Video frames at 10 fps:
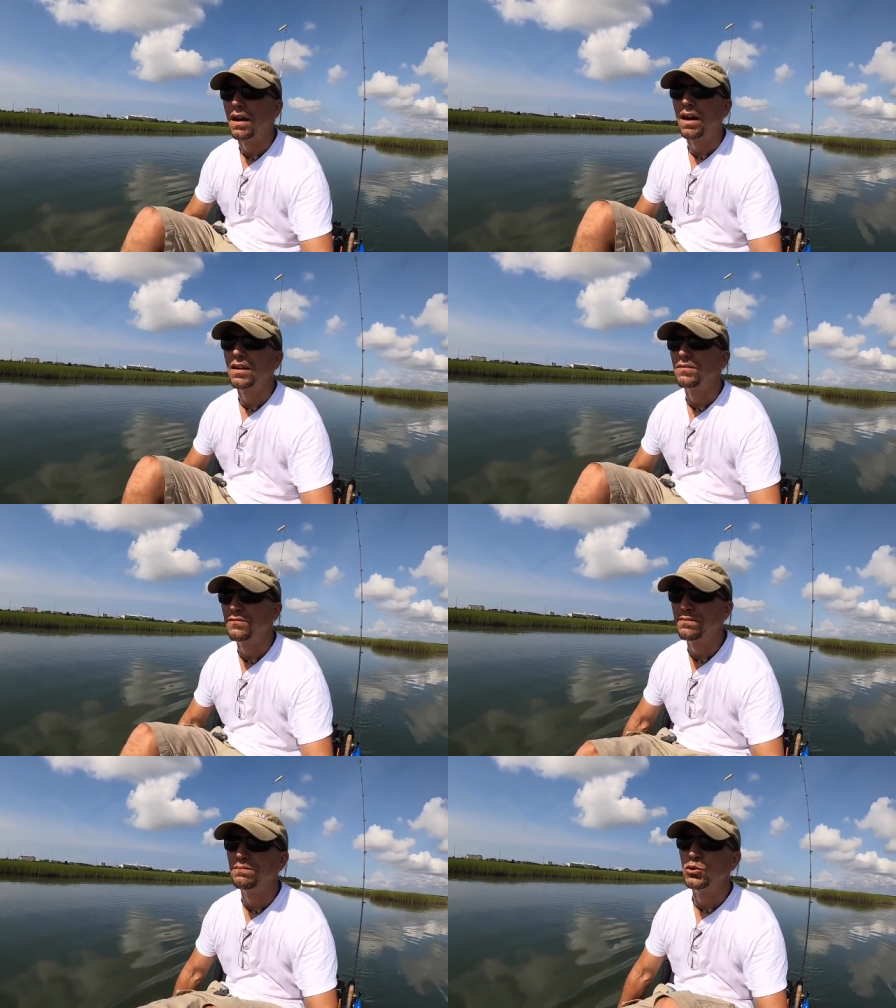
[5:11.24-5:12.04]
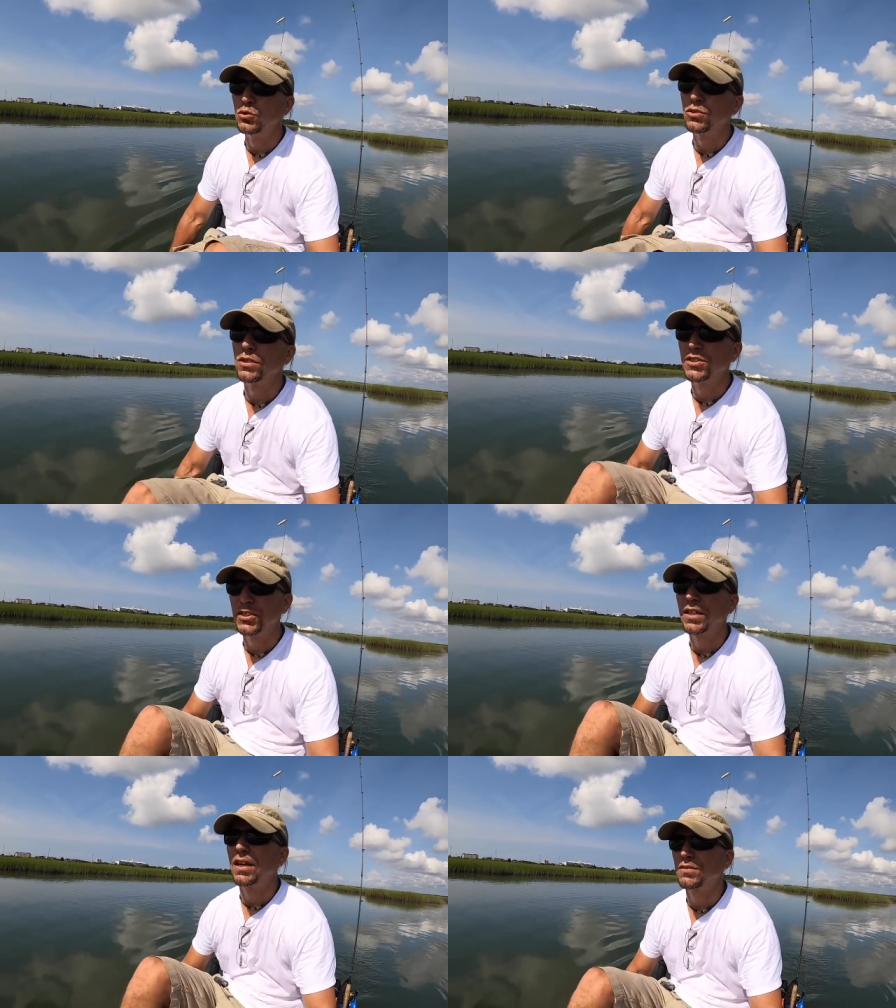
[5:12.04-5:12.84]
I've usually
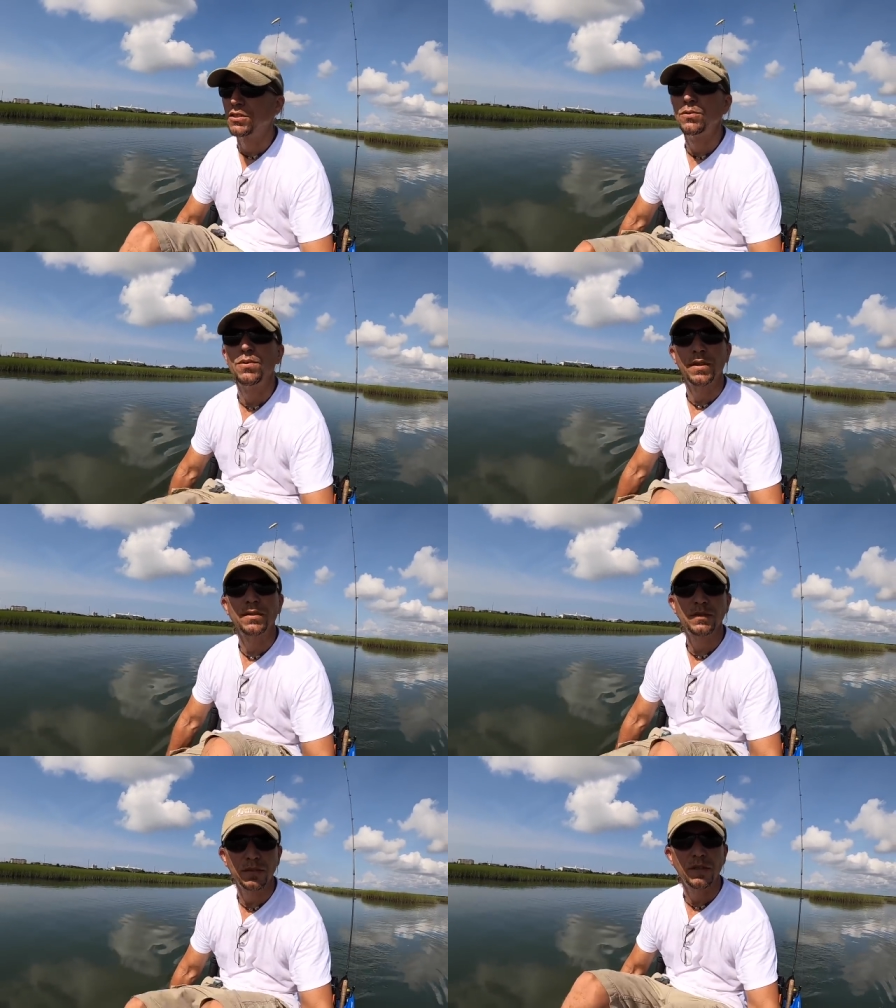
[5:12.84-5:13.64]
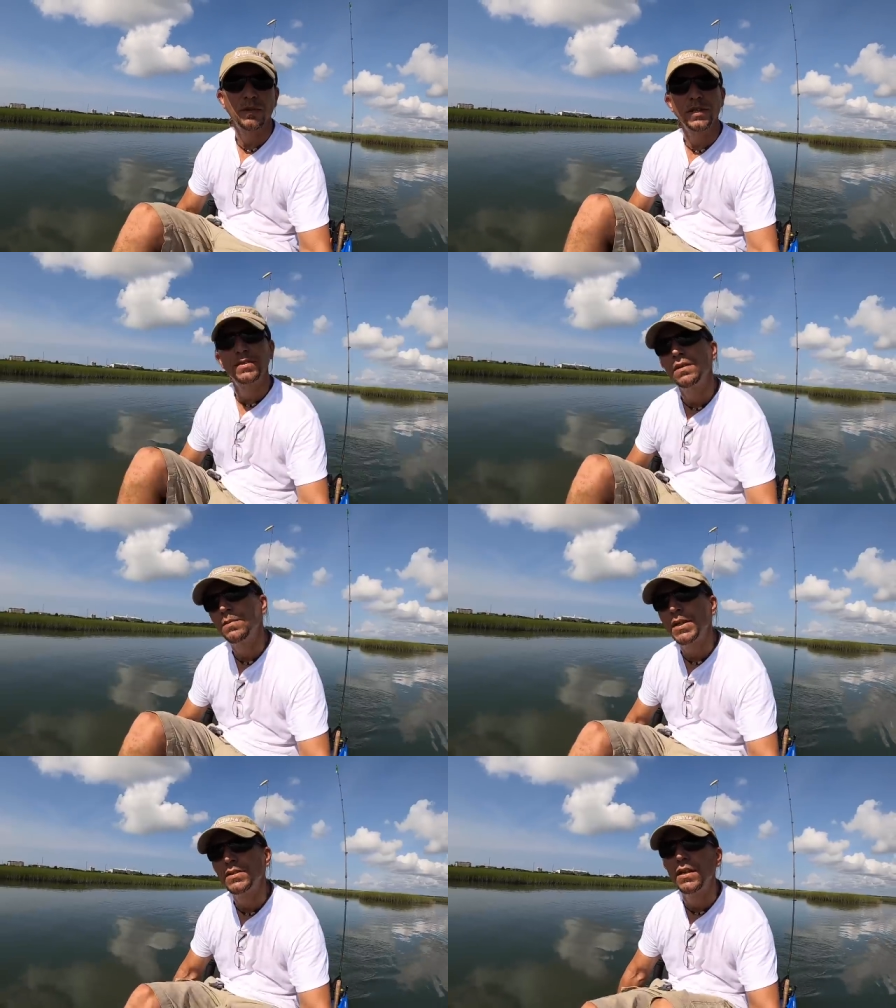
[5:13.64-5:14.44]
set out to do things. You know, when I said to
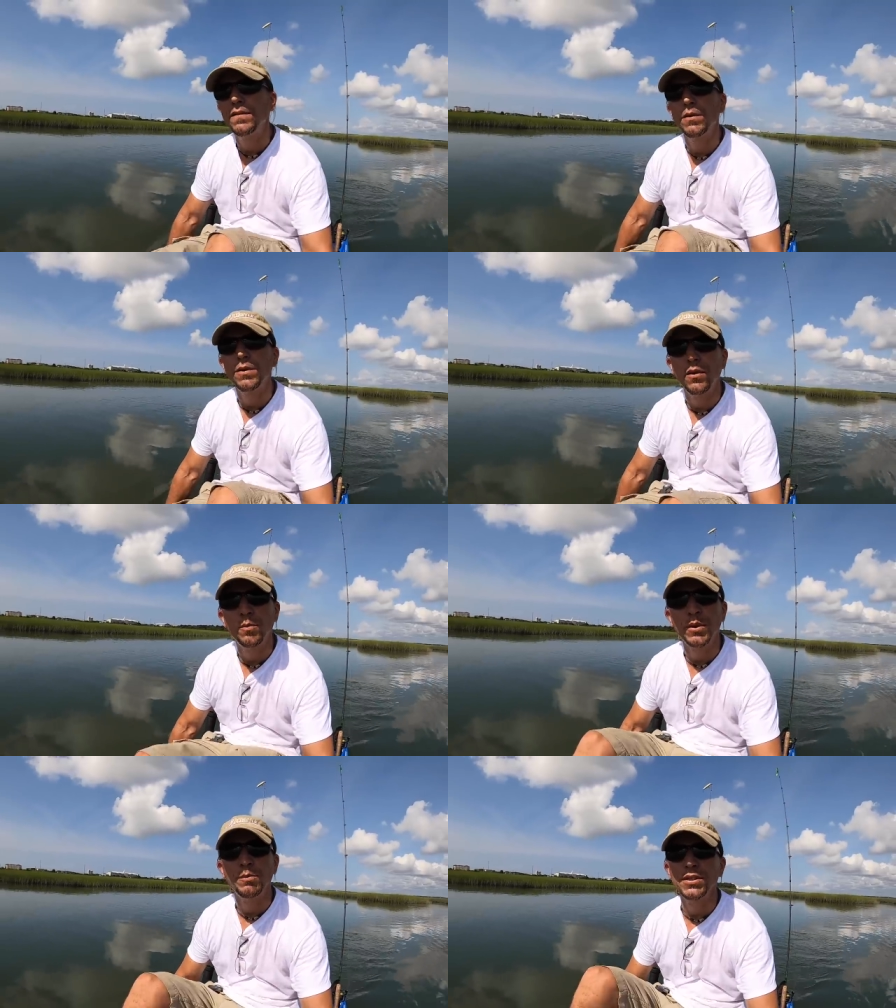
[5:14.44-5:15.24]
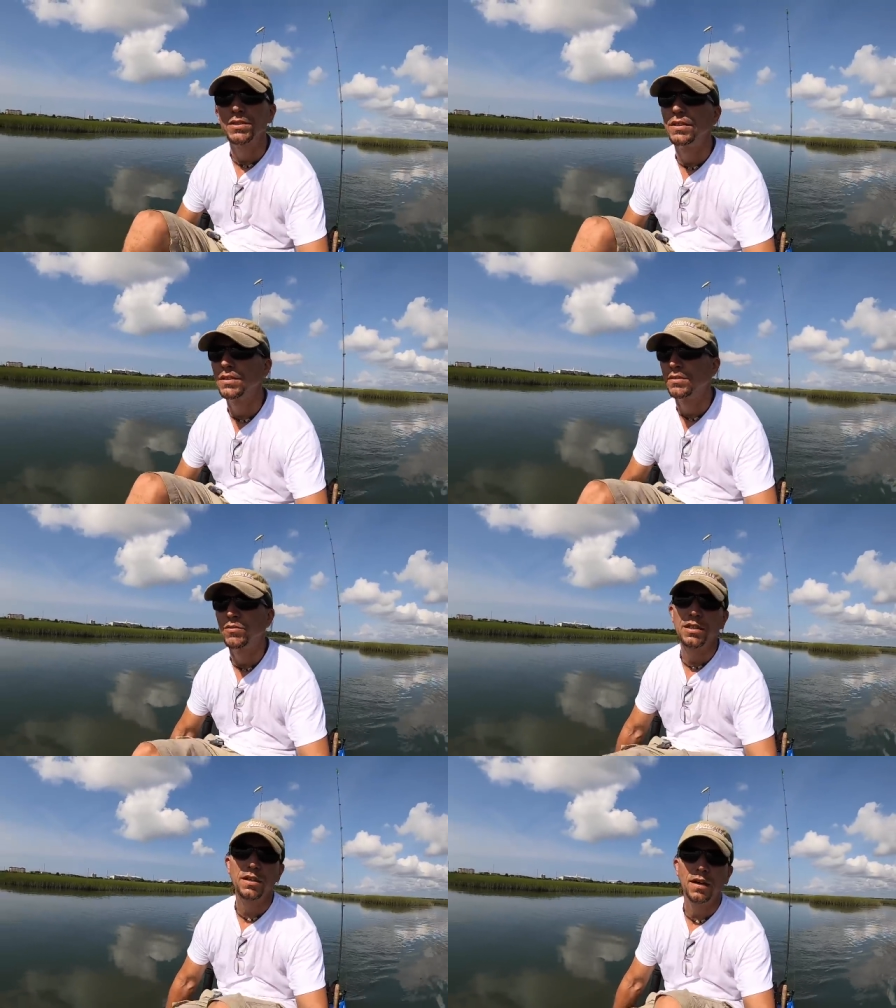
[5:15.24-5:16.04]
myself I want to open a business and
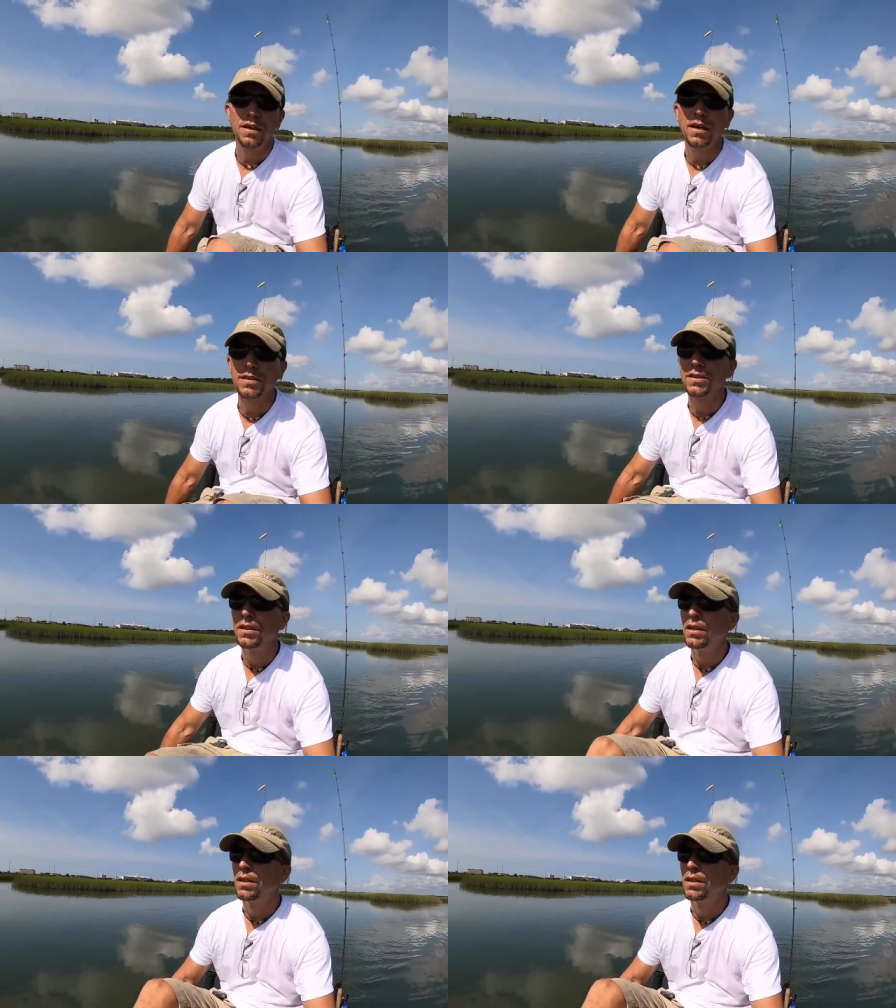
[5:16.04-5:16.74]
rent kayaks,